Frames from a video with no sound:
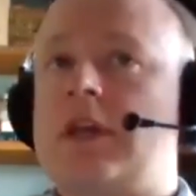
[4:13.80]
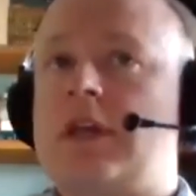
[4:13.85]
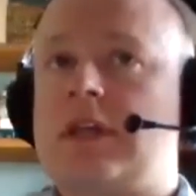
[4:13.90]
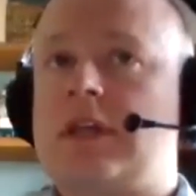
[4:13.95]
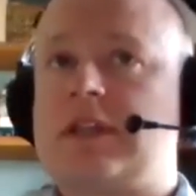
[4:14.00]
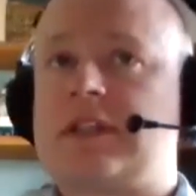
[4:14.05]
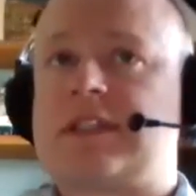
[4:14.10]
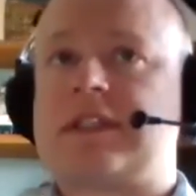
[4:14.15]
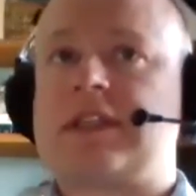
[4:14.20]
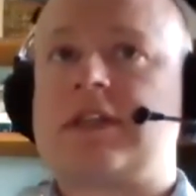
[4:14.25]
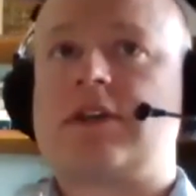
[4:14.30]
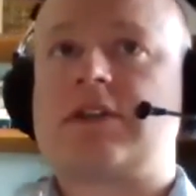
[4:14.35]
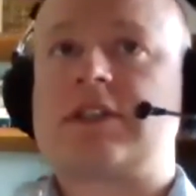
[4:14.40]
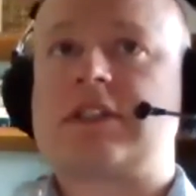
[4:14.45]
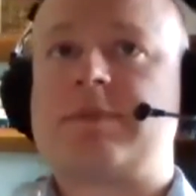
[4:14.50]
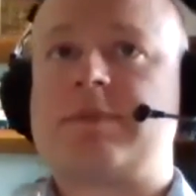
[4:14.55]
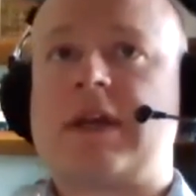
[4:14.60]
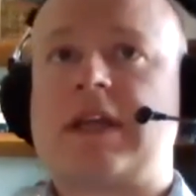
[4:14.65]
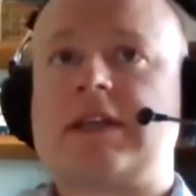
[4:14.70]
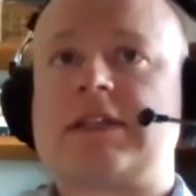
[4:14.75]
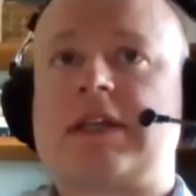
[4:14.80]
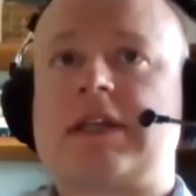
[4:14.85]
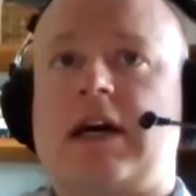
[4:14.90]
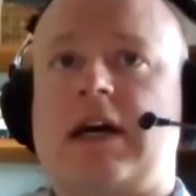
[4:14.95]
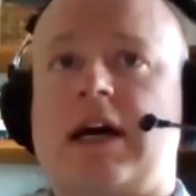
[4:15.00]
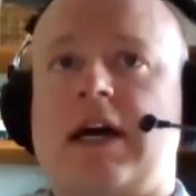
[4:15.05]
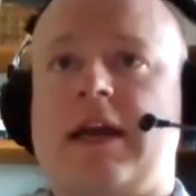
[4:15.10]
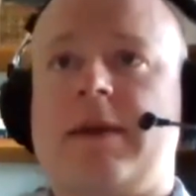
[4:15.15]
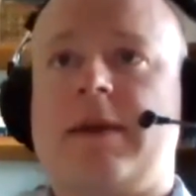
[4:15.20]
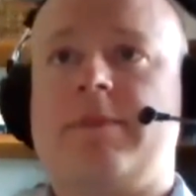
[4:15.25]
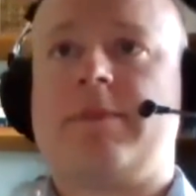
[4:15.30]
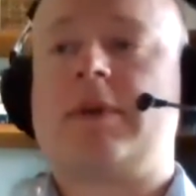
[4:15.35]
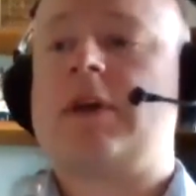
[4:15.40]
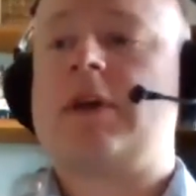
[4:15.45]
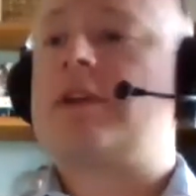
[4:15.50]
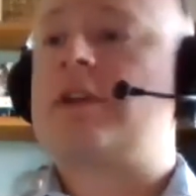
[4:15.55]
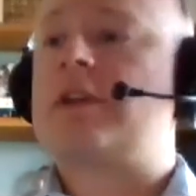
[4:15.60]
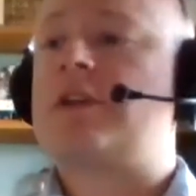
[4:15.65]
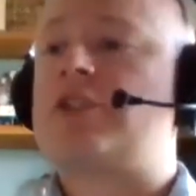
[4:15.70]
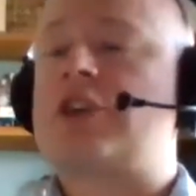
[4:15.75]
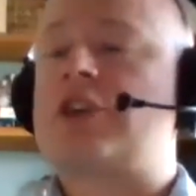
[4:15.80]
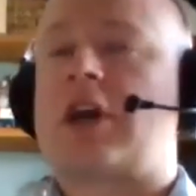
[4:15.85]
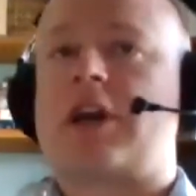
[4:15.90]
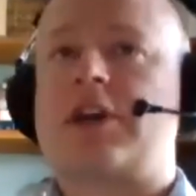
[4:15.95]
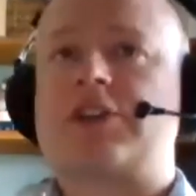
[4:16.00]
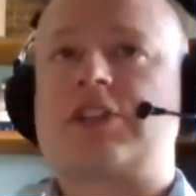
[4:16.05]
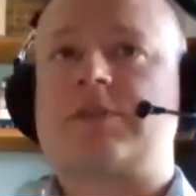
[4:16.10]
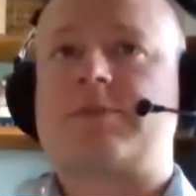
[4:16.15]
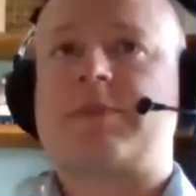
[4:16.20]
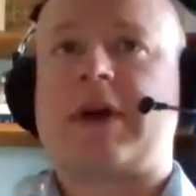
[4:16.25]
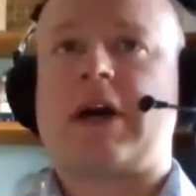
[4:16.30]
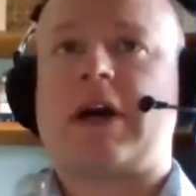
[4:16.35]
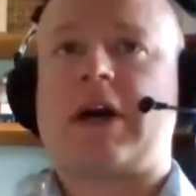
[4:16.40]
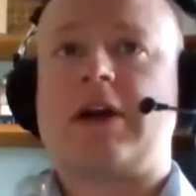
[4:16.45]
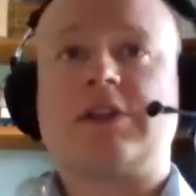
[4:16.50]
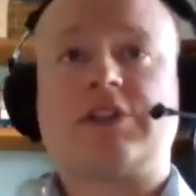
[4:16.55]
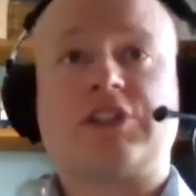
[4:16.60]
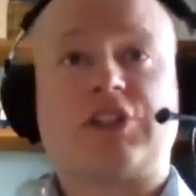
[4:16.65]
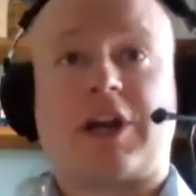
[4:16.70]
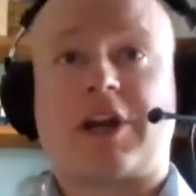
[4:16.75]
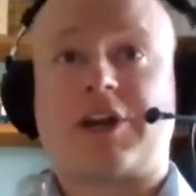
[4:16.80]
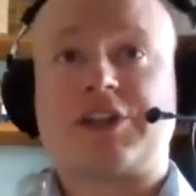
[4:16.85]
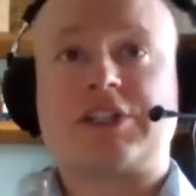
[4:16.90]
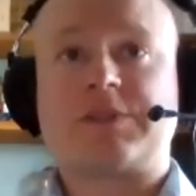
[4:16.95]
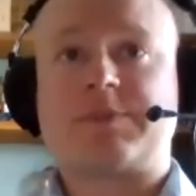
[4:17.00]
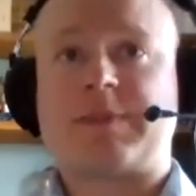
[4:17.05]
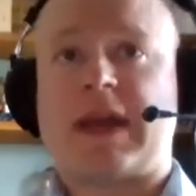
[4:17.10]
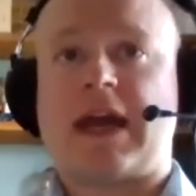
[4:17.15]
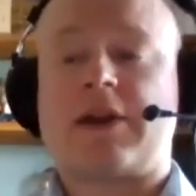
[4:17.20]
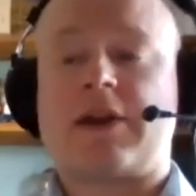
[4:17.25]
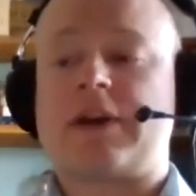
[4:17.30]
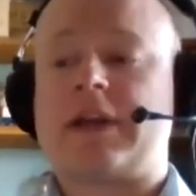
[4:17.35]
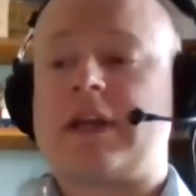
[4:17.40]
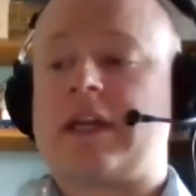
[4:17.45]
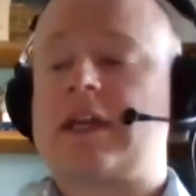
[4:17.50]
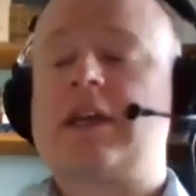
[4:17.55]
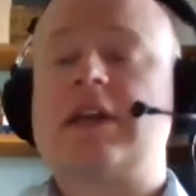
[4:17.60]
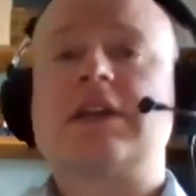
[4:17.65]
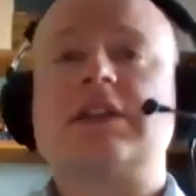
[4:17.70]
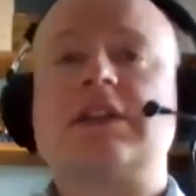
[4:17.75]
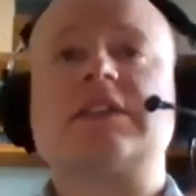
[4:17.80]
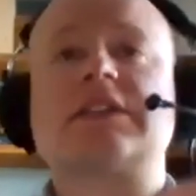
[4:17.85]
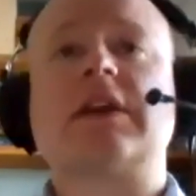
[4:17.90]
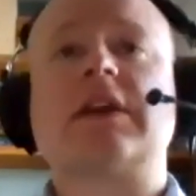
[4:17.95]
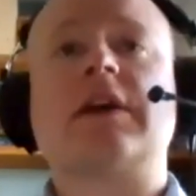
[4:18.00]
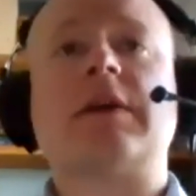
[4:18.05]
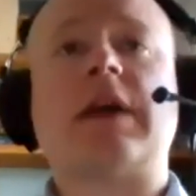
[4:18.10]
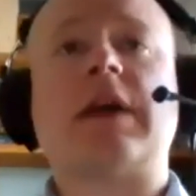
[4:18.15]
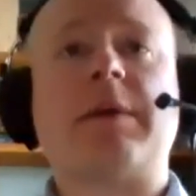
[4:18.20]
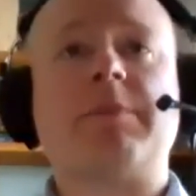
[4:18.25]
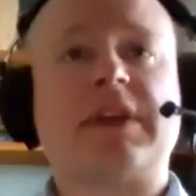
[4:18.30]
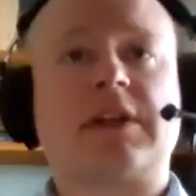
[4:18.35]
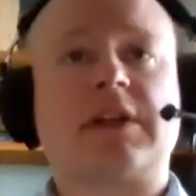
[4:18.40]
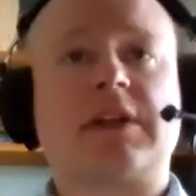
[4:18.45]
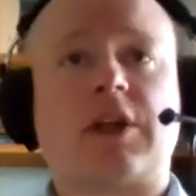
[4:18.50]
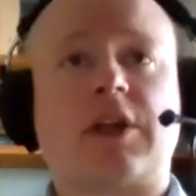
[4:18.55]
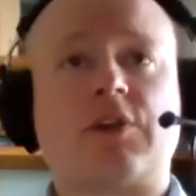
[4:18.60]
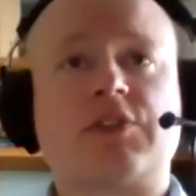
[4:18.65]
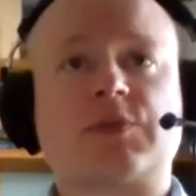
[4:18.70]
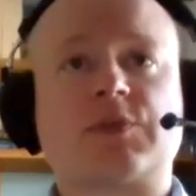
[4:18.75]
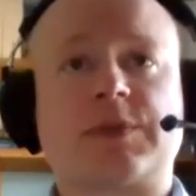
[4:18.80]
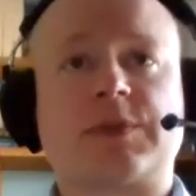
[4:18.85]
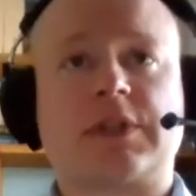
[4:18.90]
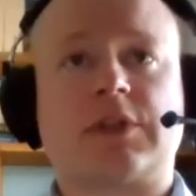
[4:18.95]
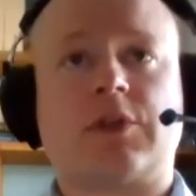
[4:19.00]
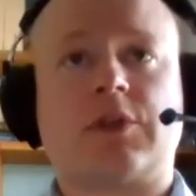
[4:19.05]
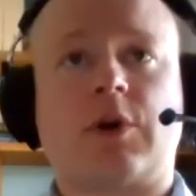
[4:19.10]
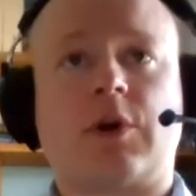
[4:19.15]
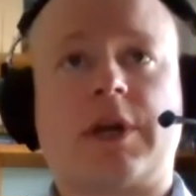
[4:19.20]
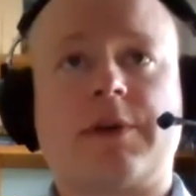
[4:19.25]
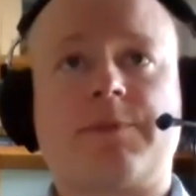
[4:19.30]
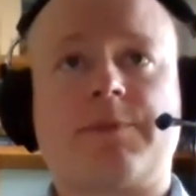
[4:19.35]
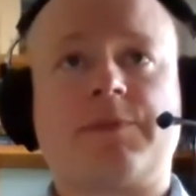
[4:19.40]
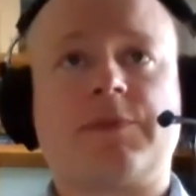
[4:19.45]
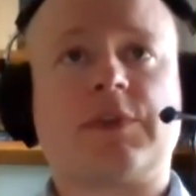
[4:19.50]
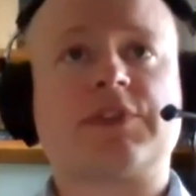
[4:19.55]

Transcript: he still spent time to charge his battery and be close with the Lord.